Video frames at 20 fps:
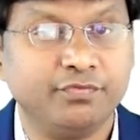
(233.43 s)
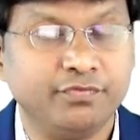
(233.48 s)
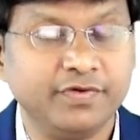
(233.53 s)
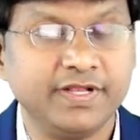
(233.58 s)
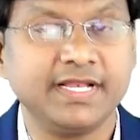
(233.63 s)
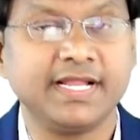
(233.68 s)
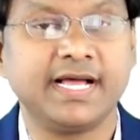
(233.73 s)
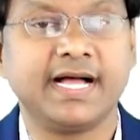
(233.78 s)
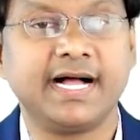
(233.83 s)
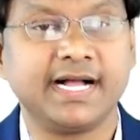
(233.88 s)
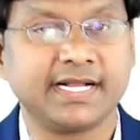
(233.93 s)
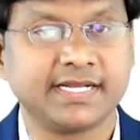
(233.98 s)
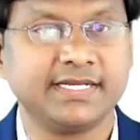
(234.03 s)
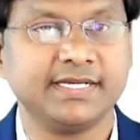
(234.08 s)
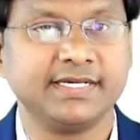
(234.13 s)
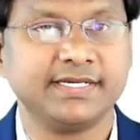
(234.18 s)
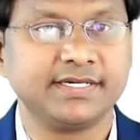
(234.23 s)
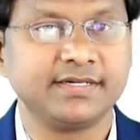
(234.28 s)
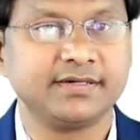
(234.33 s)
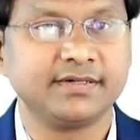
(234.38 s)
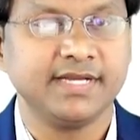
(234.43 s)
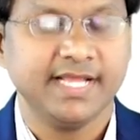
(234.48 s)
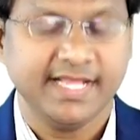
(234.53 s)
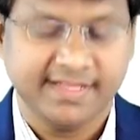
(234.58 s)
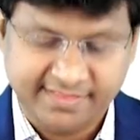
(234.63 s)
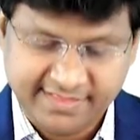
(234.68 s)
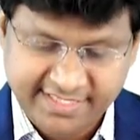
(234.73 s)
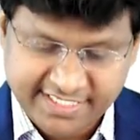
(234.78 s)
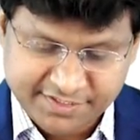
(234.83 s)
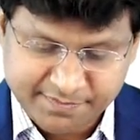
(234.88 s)
will occur
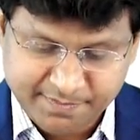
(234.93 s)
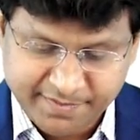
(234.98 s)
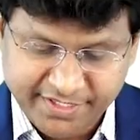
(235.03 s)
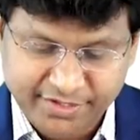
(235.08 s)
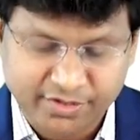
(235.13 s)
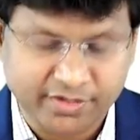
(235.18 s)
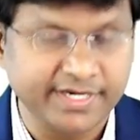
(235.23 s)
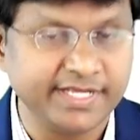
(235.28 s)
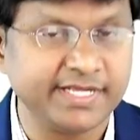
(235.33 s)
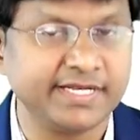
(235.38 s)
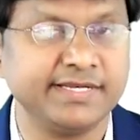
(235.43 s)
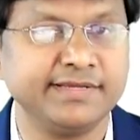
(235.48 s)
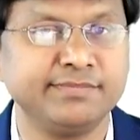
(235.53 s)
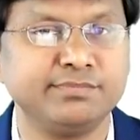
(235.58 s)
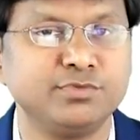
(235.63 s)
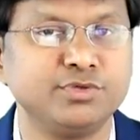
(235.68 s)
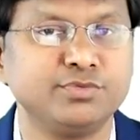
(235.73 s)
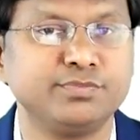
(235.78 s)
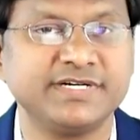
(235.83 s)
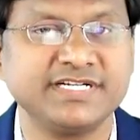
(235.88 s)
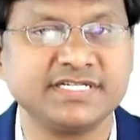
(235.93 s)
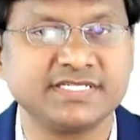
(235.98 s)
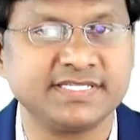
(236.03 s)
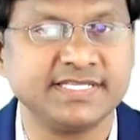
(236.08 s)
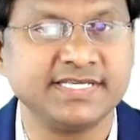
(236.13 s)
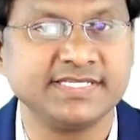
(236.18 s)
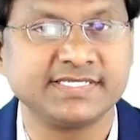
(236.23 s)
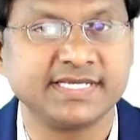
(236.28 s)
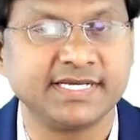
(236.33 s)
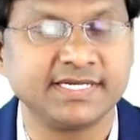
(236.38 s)
and these periodic limb movements
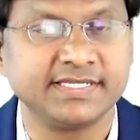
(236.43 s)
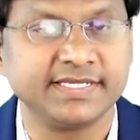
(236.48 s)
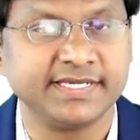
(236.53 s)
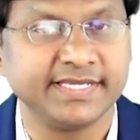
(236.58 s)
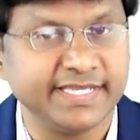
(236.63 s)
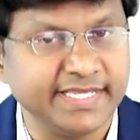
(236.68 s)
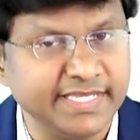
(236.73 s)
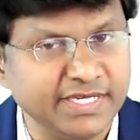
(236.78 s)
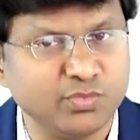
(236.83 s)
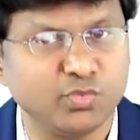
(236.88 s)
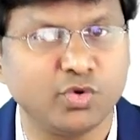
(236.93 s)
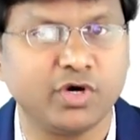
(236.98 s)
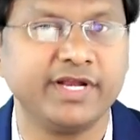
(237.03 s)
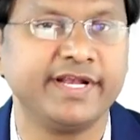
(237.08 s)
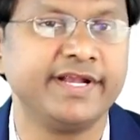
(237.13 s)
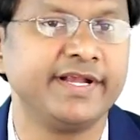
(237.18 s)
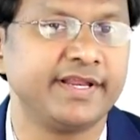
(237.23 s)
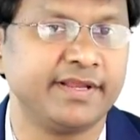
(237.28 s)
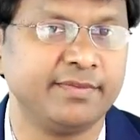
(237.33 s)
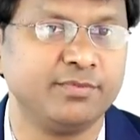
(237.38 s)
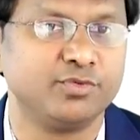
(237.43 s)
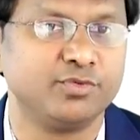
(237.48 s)
these are the involuntary